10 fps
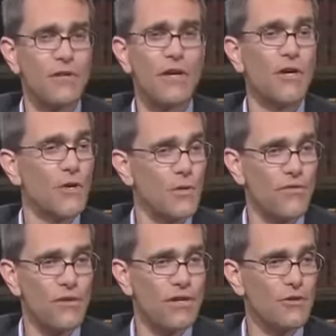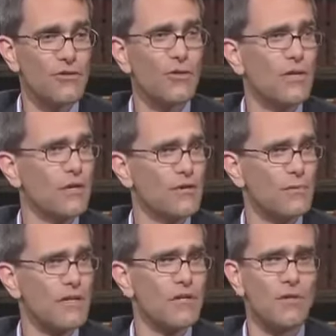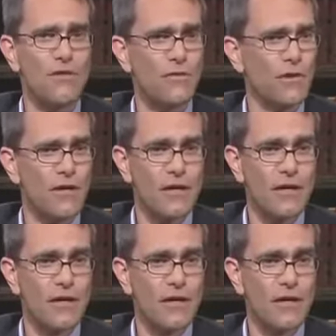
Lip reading: And whoever hears you hears me. Whoever